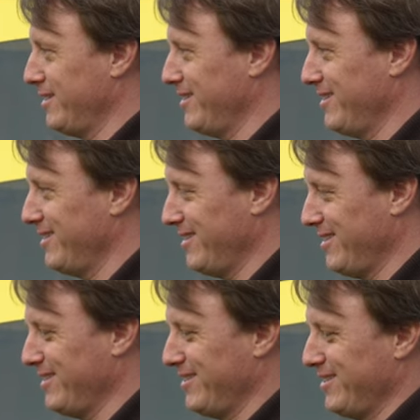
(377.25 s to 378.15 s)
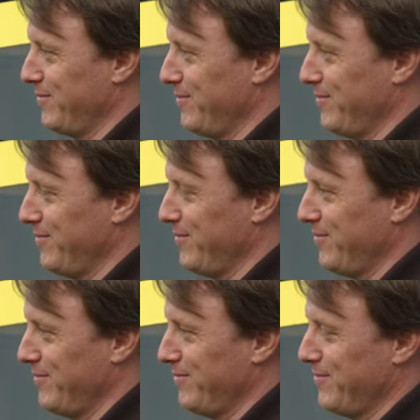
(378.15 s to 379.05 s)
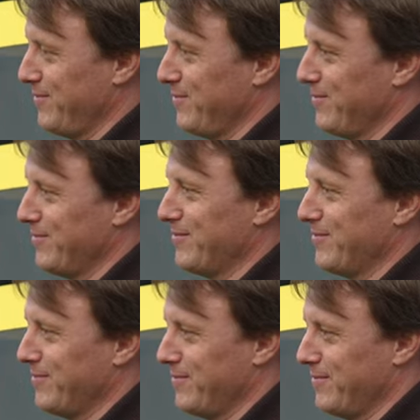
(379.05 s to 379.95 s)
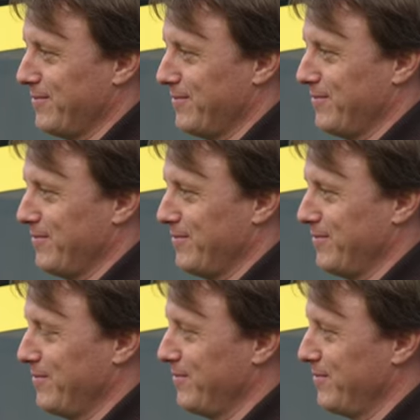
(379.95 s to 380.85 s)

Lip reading: The person shown says nothing.